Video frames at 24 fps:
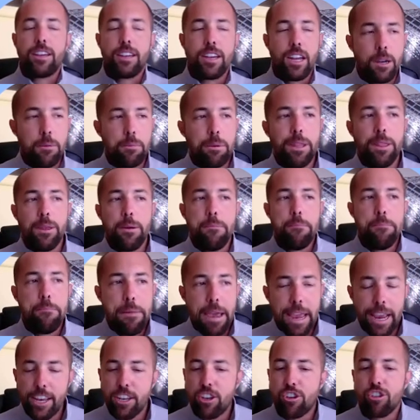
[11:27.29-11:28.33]
gonna be the
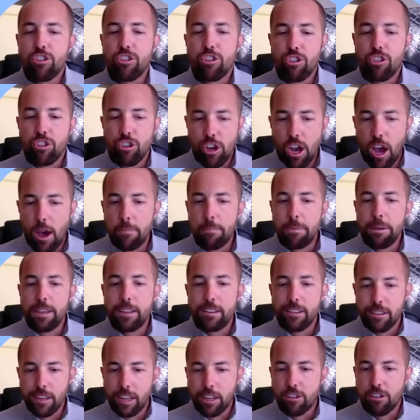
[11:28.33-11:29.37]
major
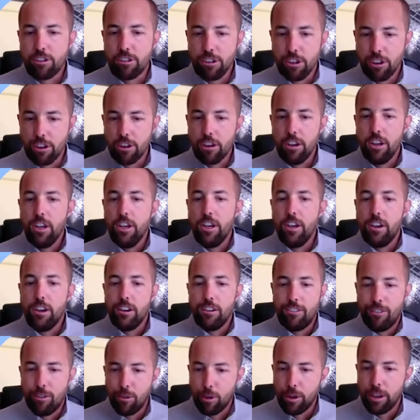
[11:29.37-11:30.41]
shopping center
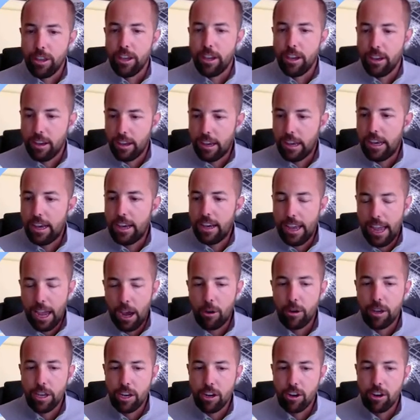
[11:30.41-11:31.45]
for you uh,
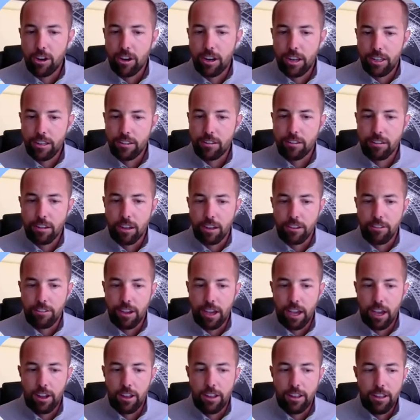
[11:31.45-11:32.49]
out here in
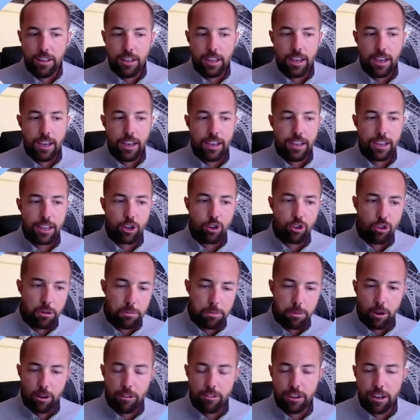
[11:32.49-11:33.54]
Sunnyvale uh, and
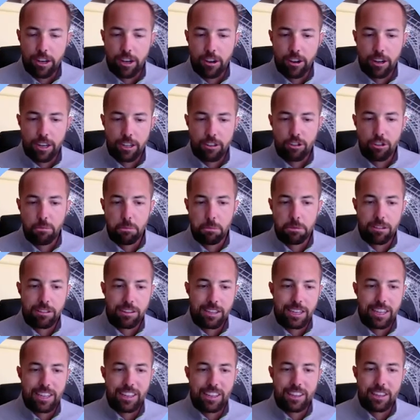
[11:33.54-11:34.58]
creeping over here into
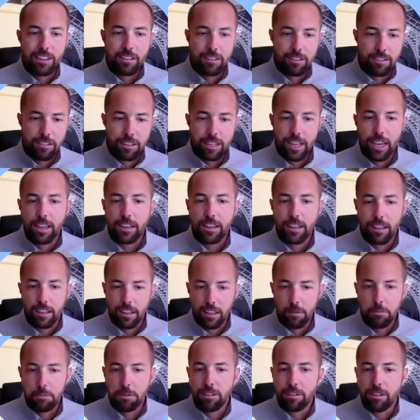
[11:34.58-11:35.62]
Mesquite. This is
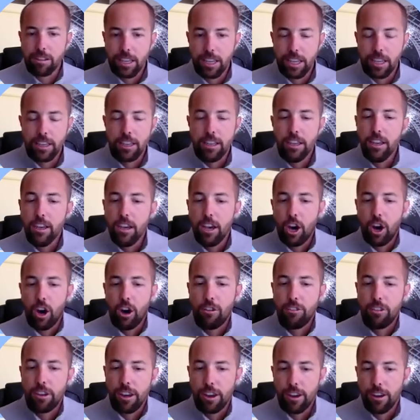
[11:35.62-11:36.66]
technically Mesquite
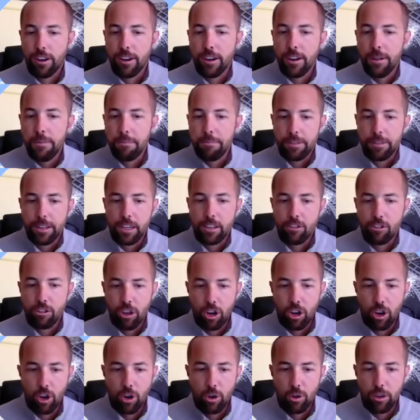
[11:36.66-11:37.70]
over here. And
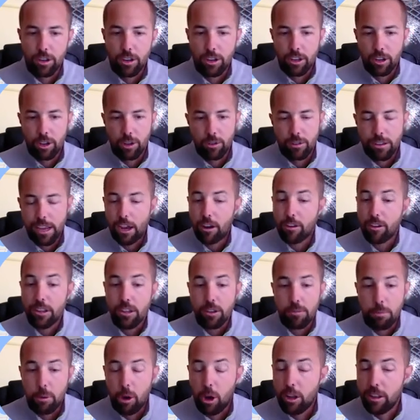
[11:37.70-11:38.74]
so, you know, Town
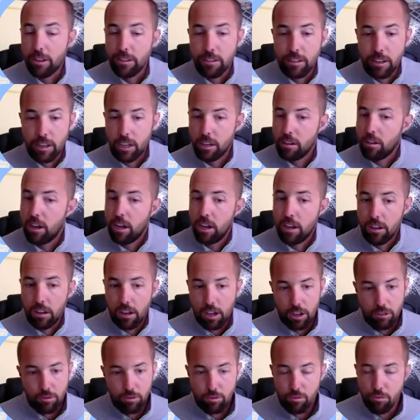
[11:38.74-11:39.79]
East Mall is a,
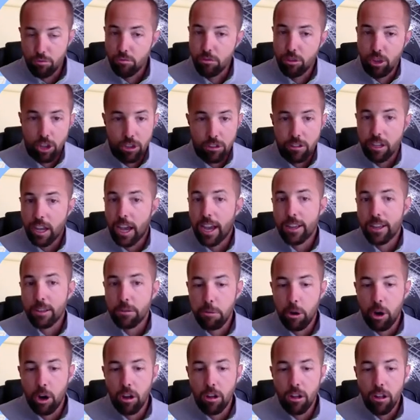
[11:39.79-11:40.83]
a, a good sized
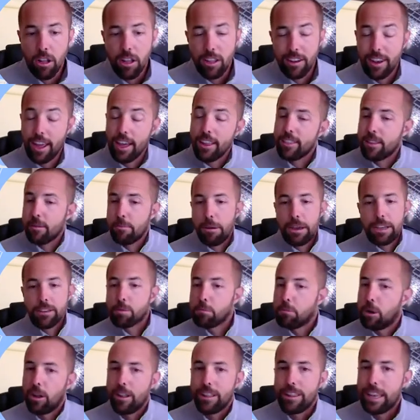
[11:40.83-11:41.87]
mall. Not the best
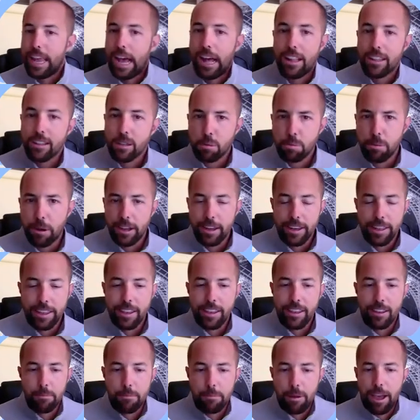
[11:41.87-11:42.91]
mall in Dallas by
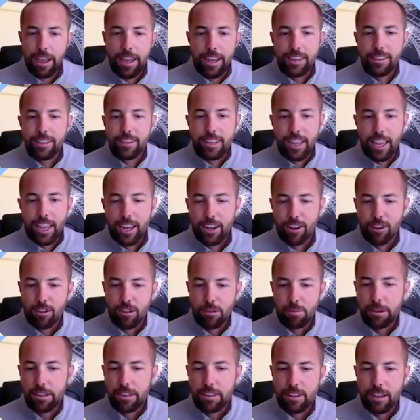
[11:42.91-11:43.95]
any, by any
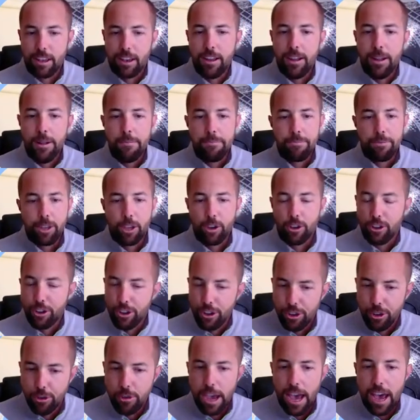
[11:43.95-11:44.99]
standards, but uh, you know,
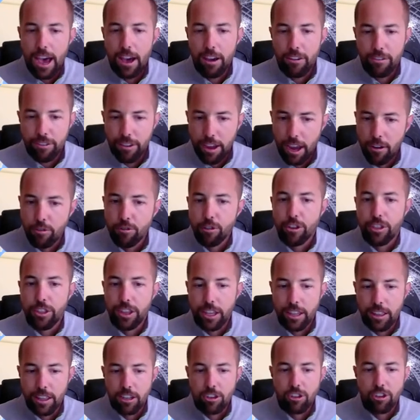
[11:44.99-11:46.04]
you do have
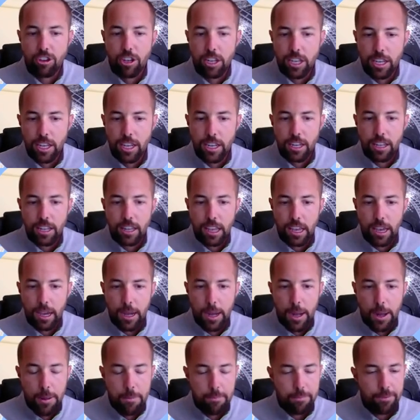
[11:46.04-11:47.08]
everything that you need.
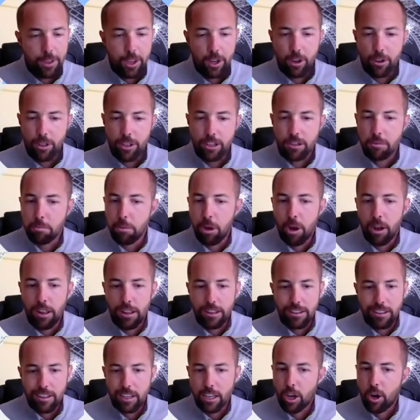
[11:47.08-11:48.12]
Um, you know, this
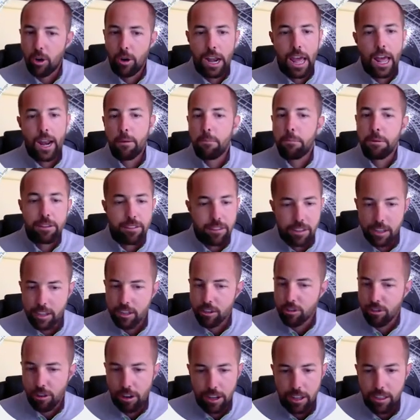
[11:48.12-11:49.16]
mall isn't going out of
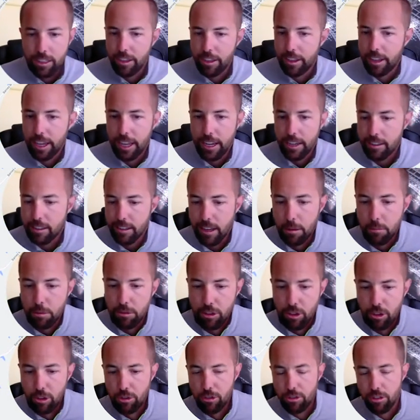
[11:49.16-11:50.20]
business or anything anytime
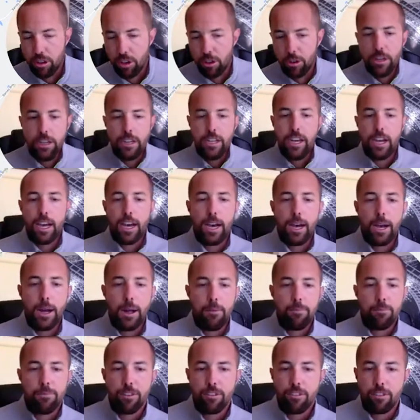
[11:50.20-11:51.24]
soon. So
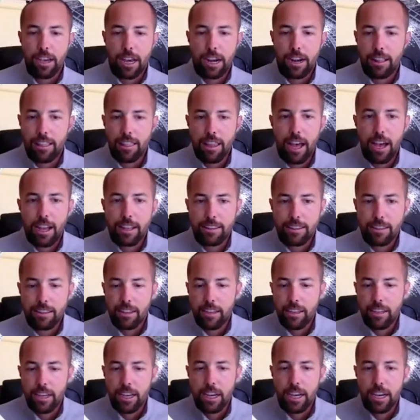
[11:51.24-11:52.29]
um, you've got a lot
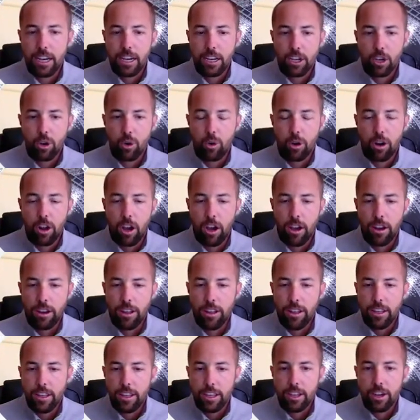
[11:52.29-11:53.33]
uh, going on,
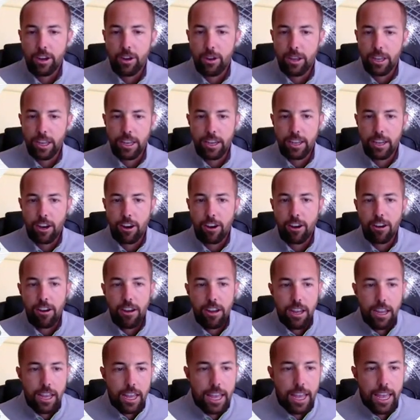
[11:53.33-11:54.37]
you know, in here.
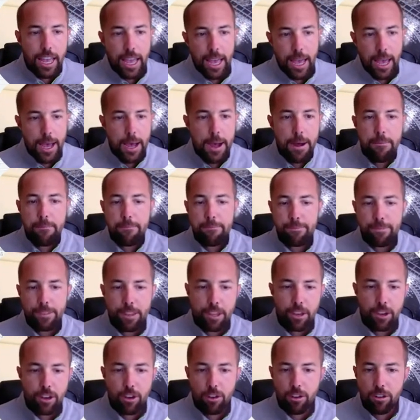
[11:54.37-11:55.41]
Um,
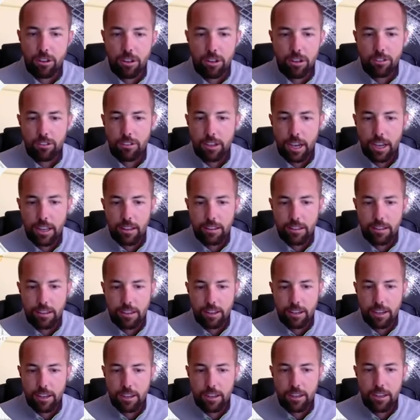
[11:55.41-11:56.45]
you know, you've got uh,
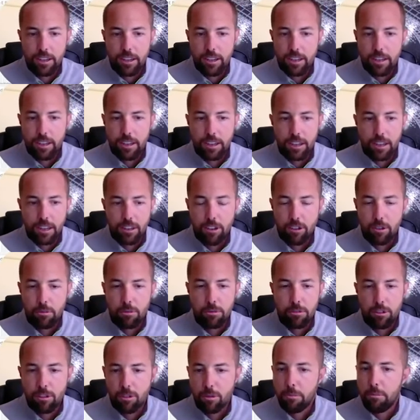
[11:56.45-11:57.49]
uh,
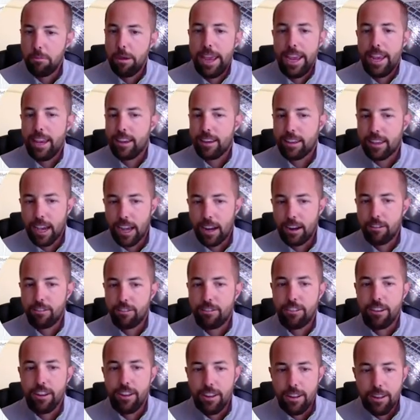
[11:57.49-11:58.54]
your, your main kind
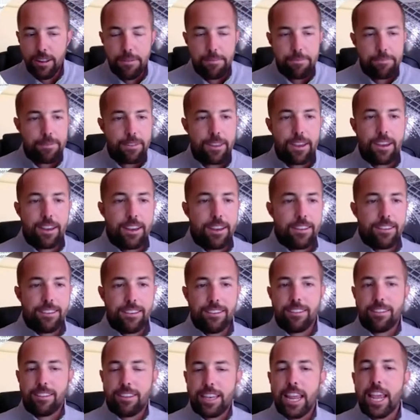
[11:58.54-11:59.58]
of uh,
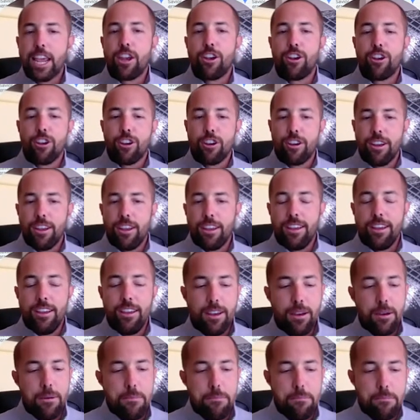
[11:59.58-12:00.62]
standard uh, uh,